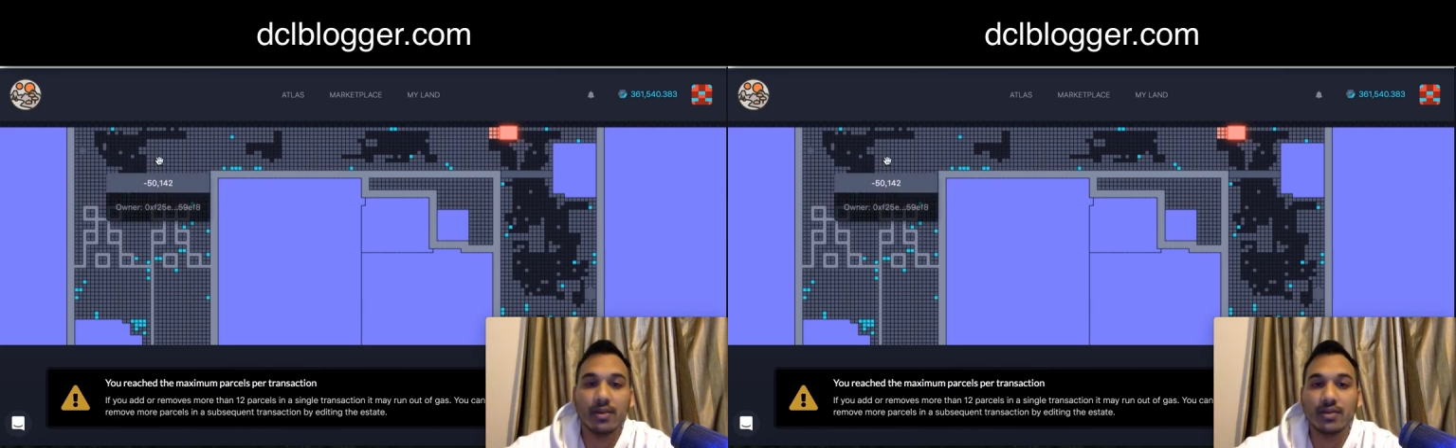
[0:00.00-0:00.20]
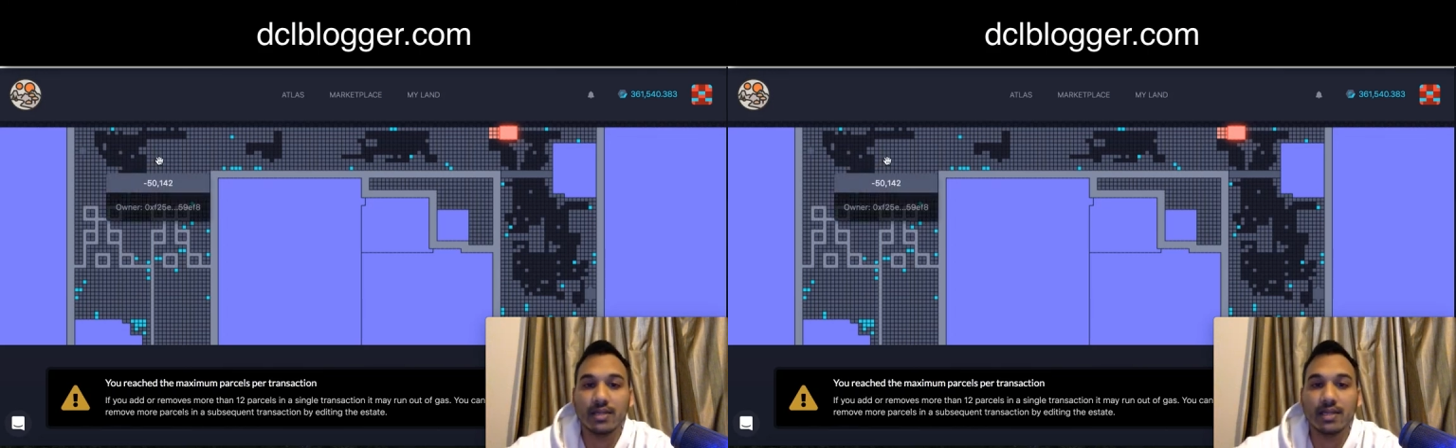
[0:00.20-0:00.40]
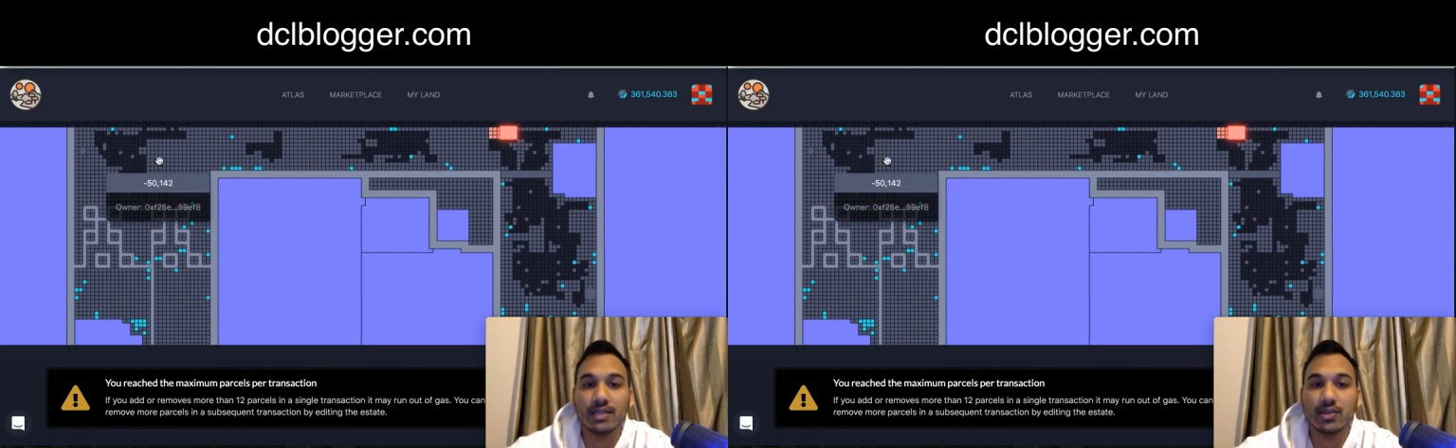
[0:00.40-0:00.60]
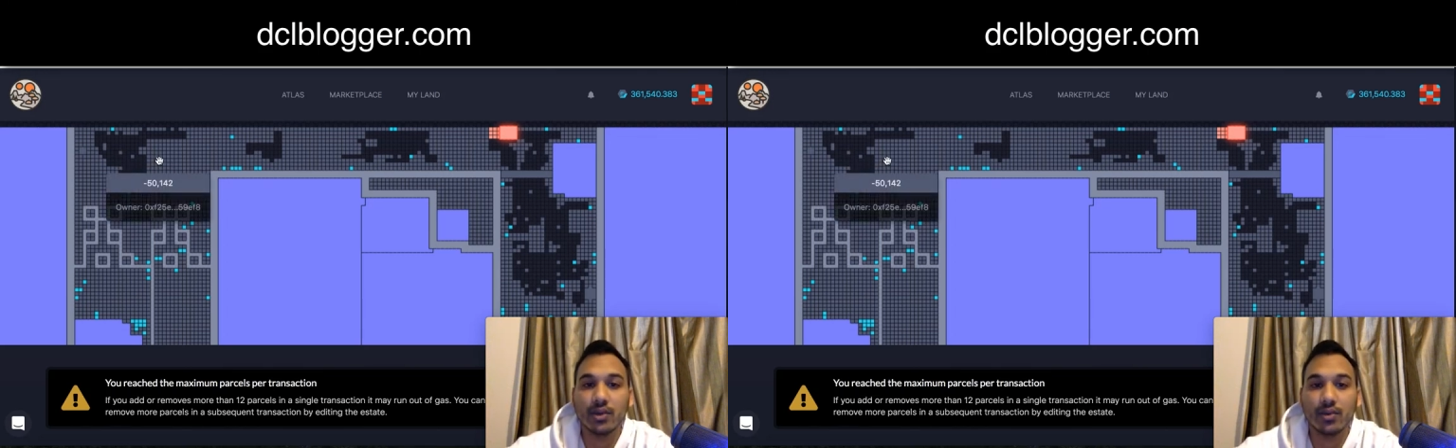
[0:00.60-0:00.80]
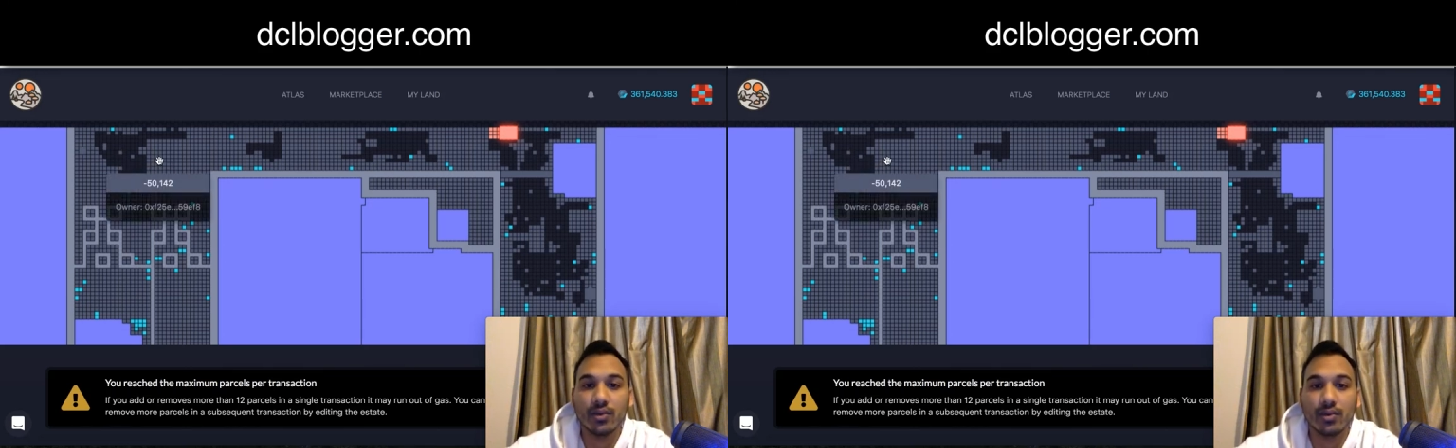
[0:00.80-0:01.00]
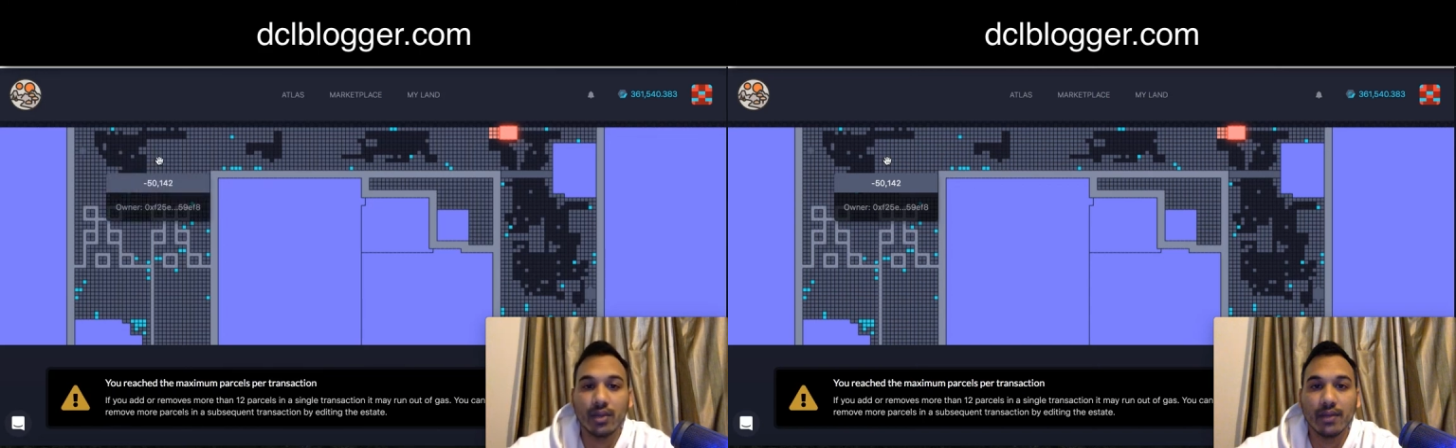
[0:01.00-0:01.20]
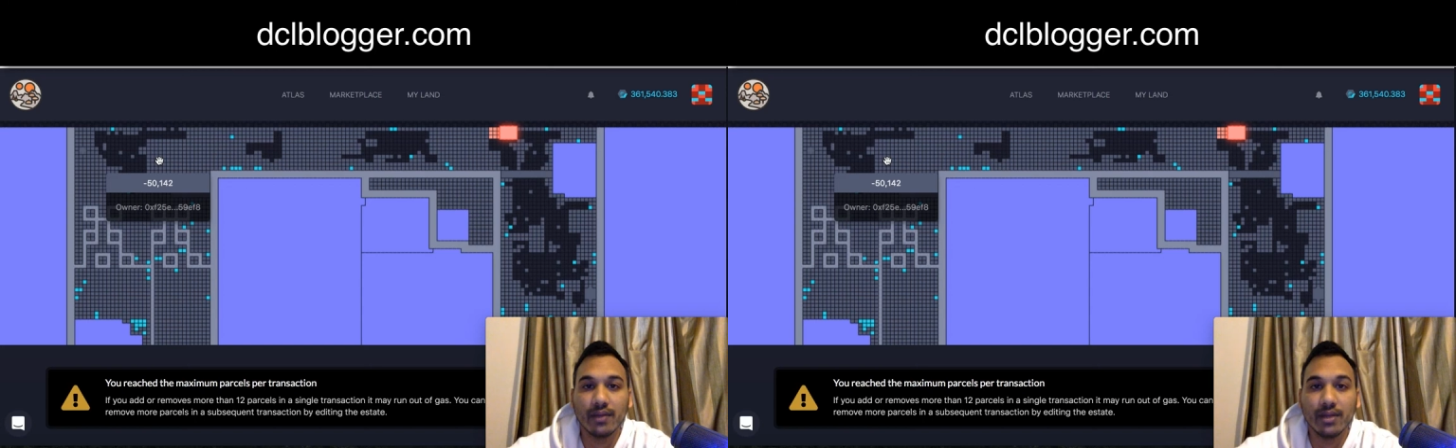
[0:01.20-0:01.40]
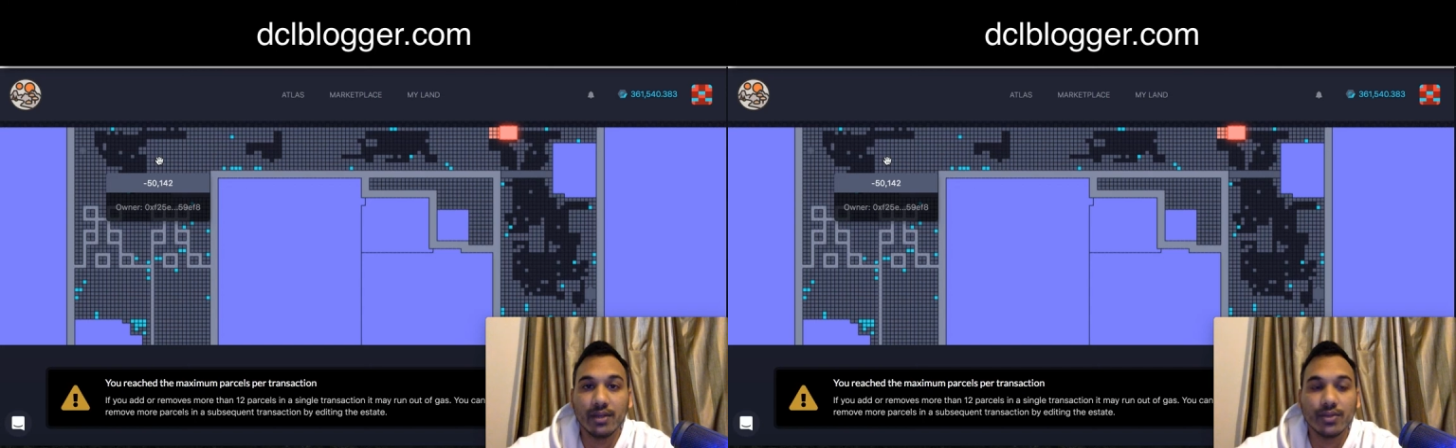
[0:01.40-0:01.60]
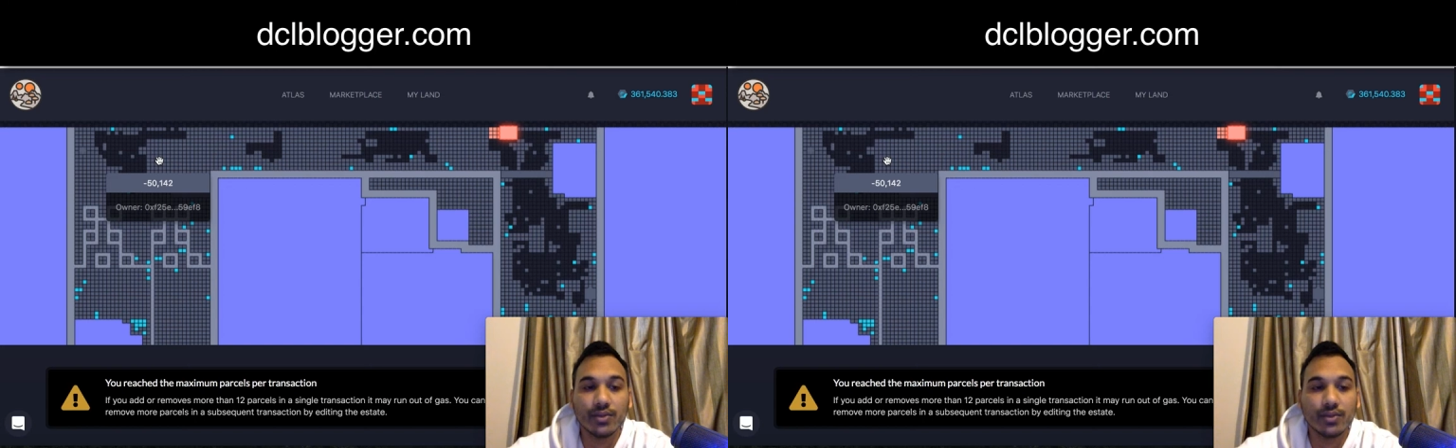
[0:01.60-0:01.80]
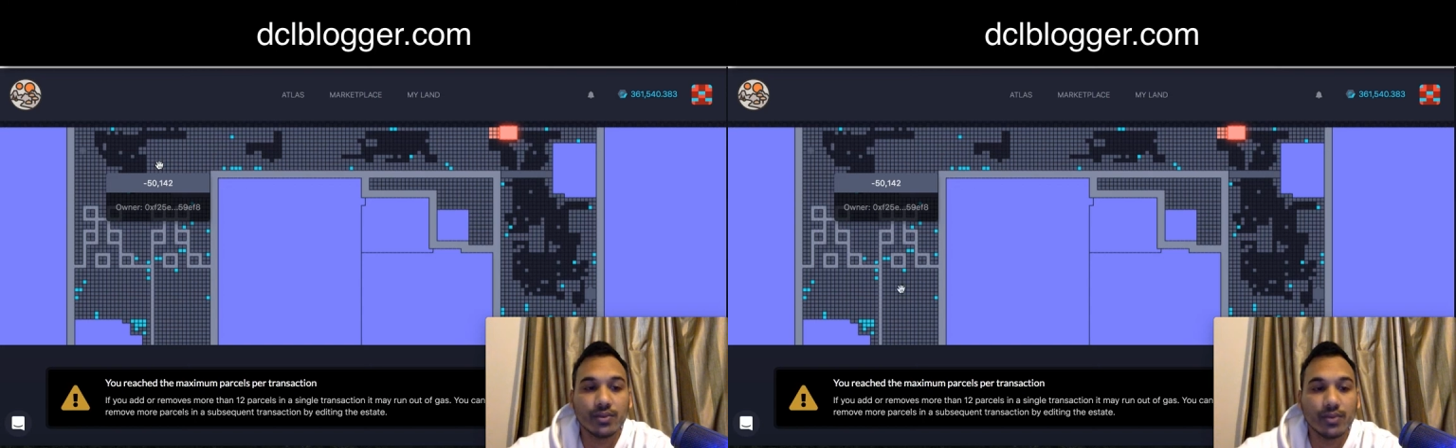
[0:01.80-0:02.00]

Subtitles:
use an escrow if you need to.